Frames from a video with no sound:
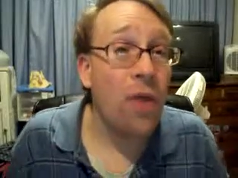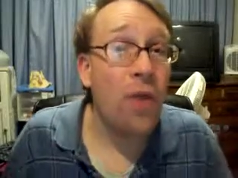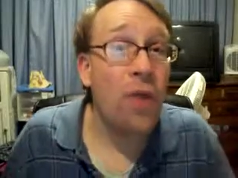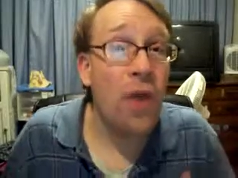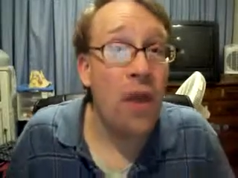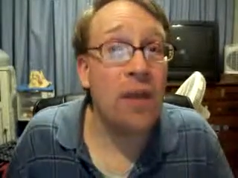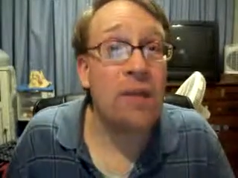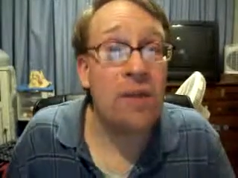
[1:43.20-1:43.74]
the
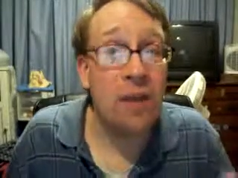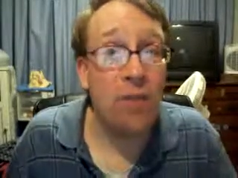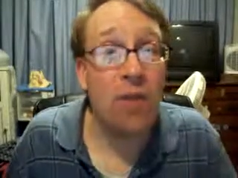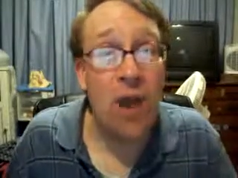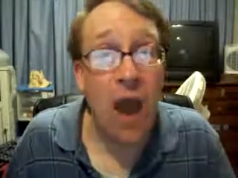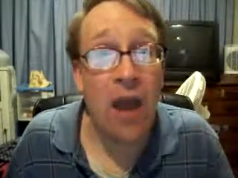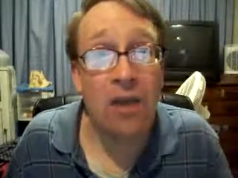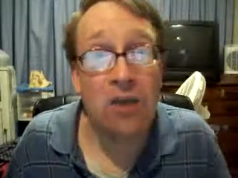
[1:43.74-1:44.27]
things he
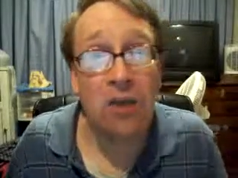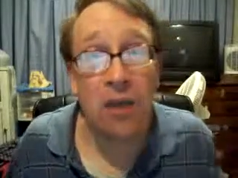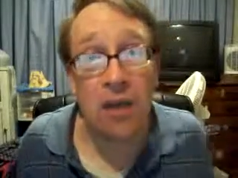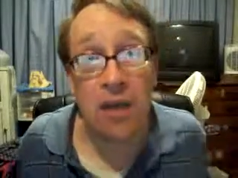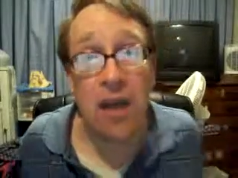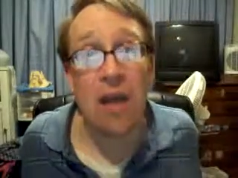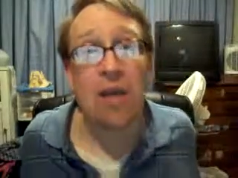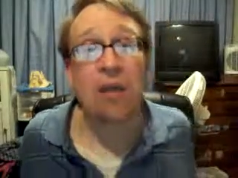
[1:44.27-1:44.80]
would
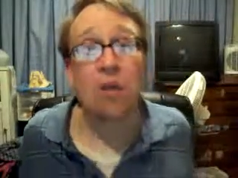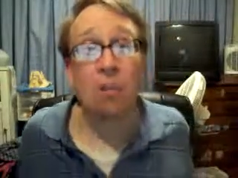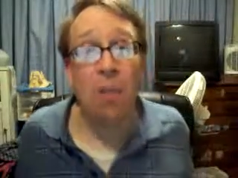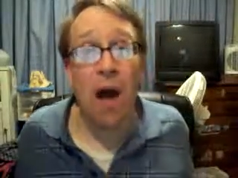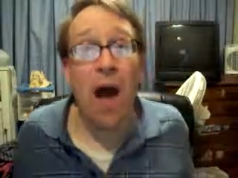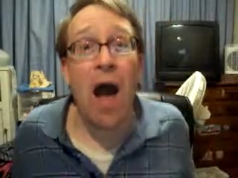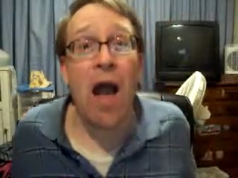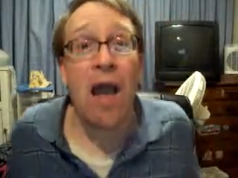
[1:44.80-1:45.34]
actually need to
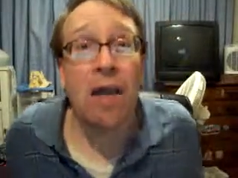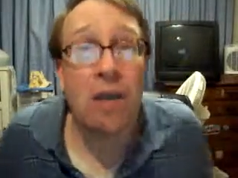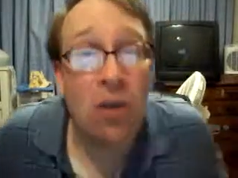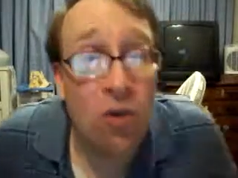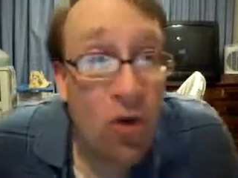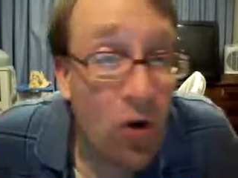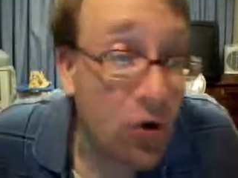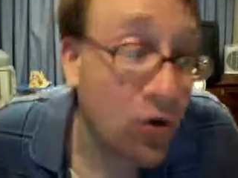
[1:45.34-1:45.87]
buy at
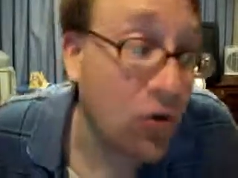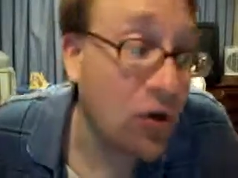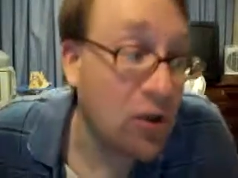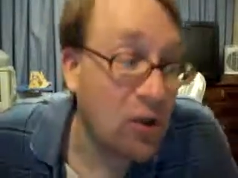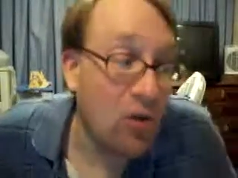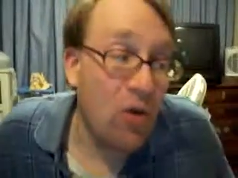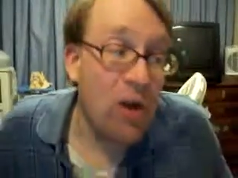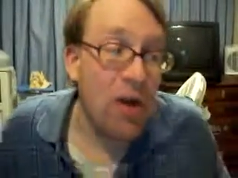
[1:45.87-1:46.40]
the grocery
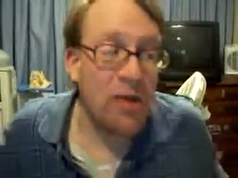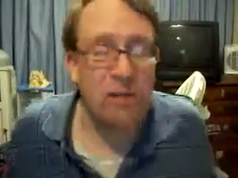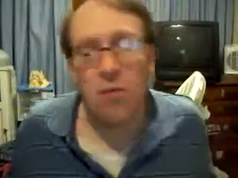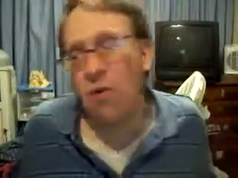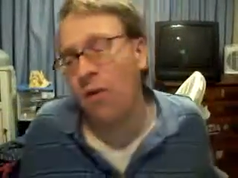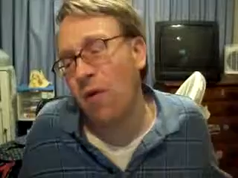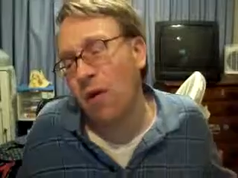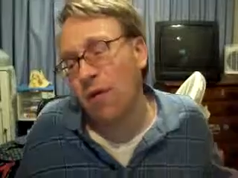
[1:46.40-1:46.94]
store. And he
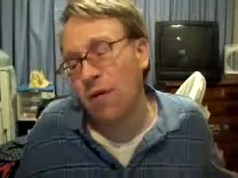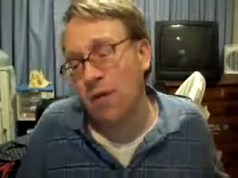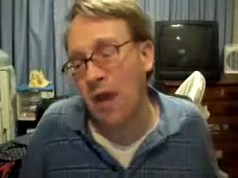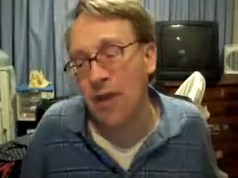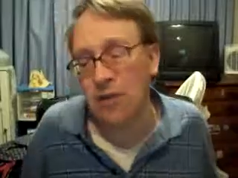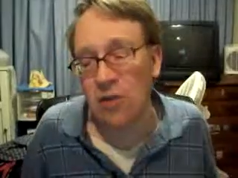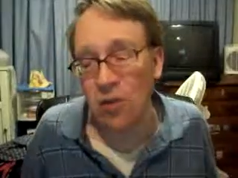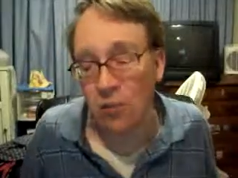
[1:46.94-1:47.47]
said, well, what?
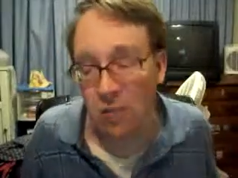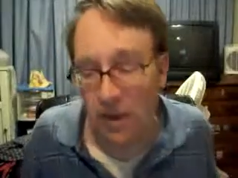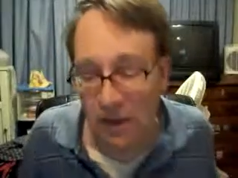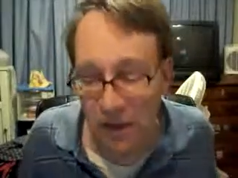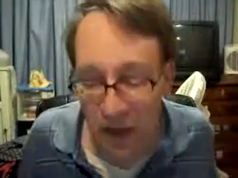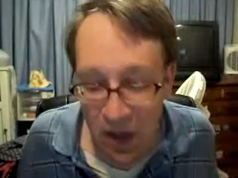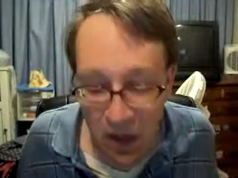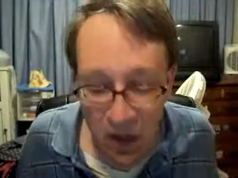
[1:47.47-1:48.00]
that's no
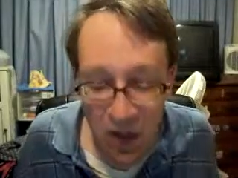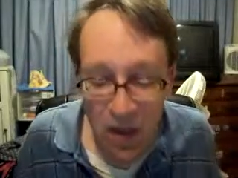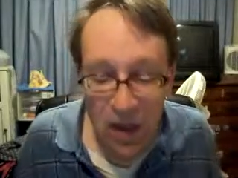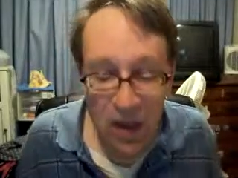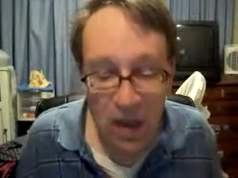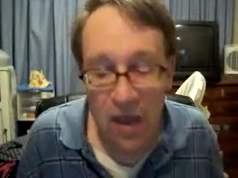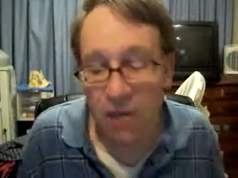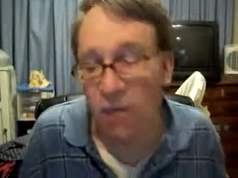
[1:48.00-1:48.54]
big deal.
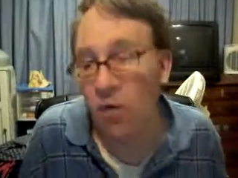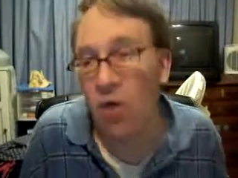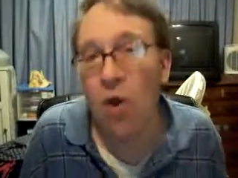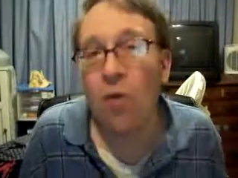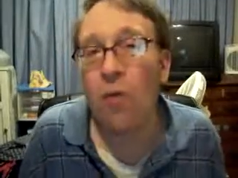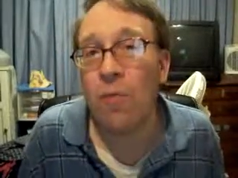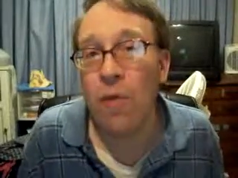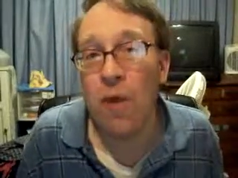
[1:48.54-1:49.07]
Even
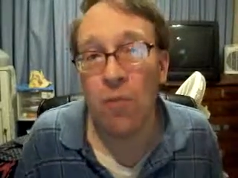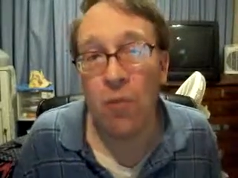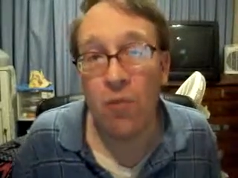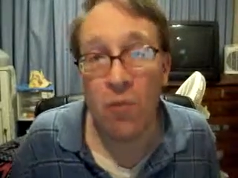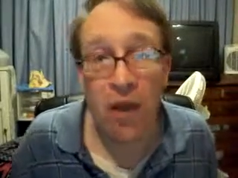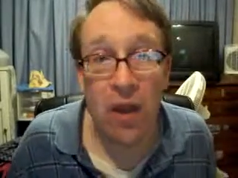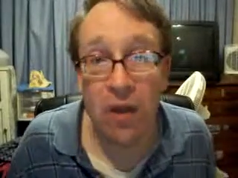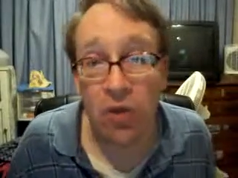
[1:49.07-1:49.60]
normal people
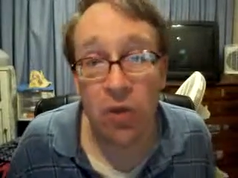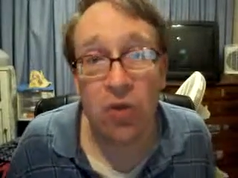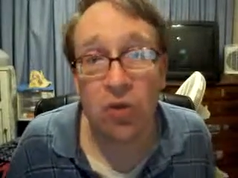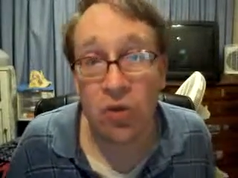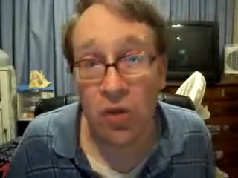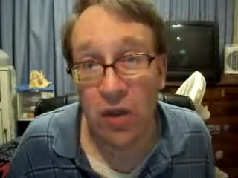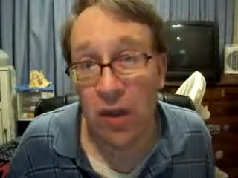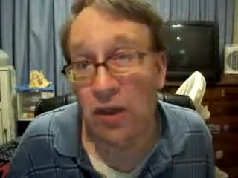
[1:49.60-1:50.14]
bring a
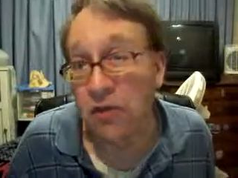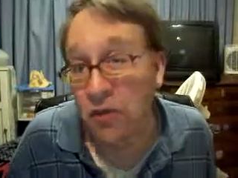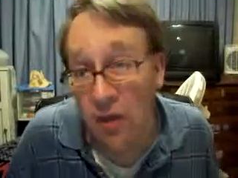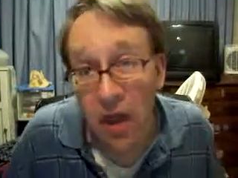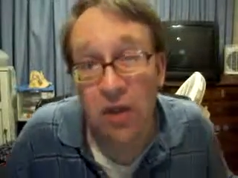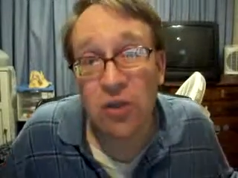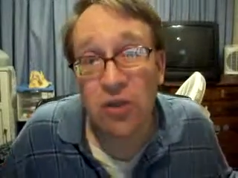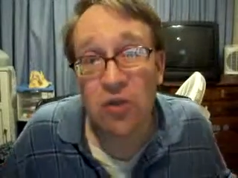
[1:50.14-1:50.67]
grocery list.
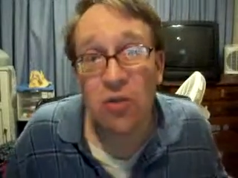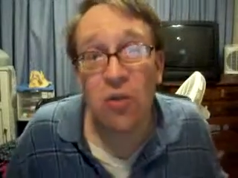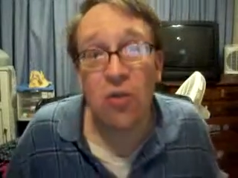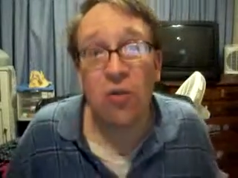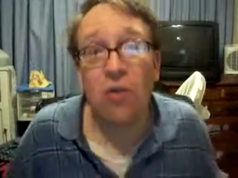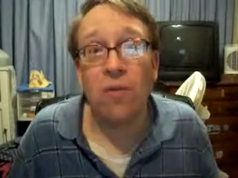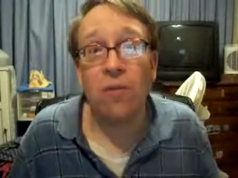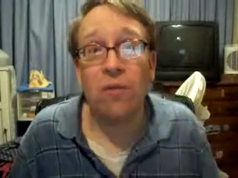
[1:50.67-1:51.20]
Well, that's
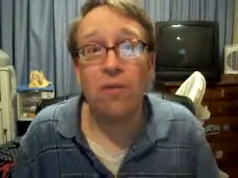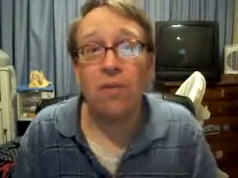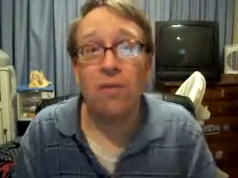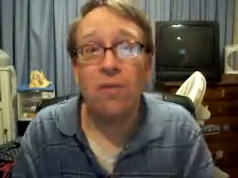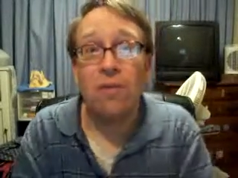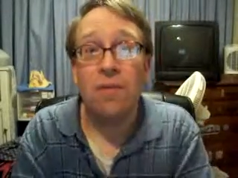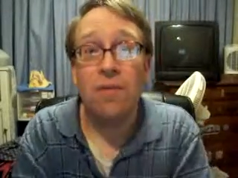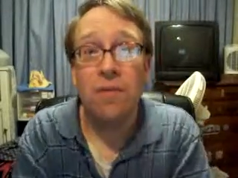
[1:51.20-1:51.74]
true.
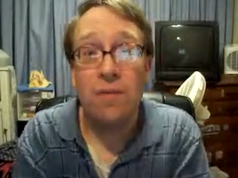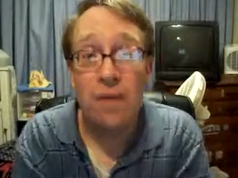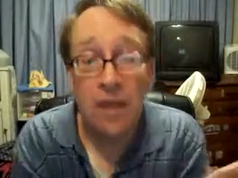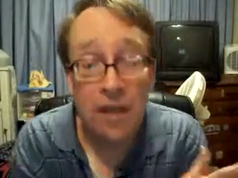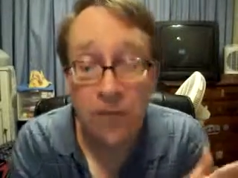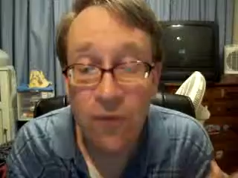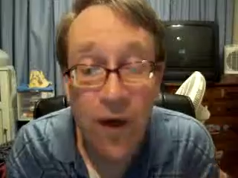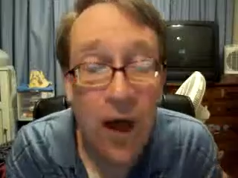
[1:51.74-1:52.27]

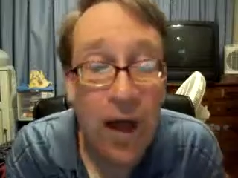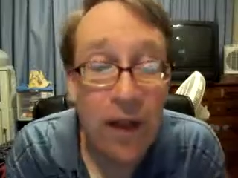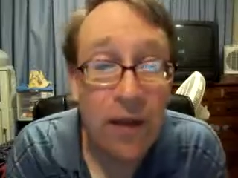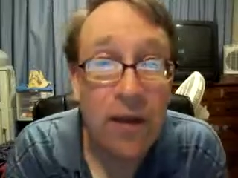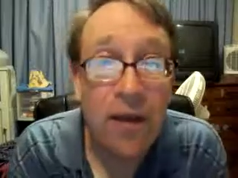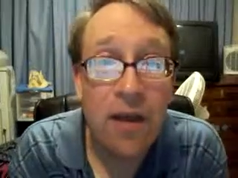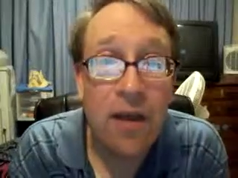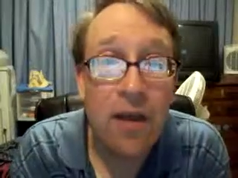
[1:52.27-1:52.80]
That's
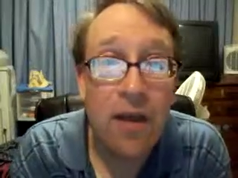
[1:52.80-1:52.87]
fine.